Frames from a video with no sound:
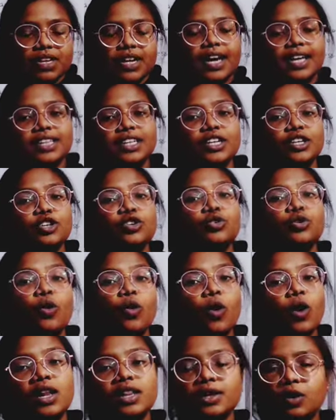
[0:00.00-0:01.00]
I think you
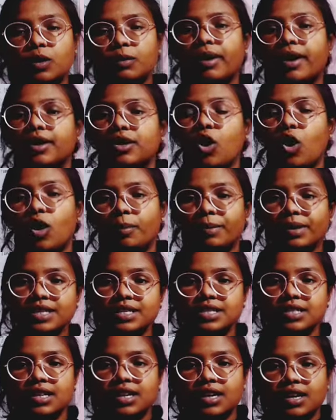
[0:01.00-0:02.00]
all know about
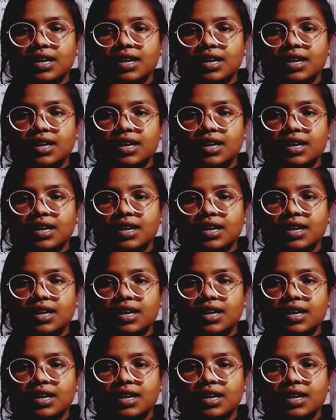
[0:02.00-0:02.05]
hobbies.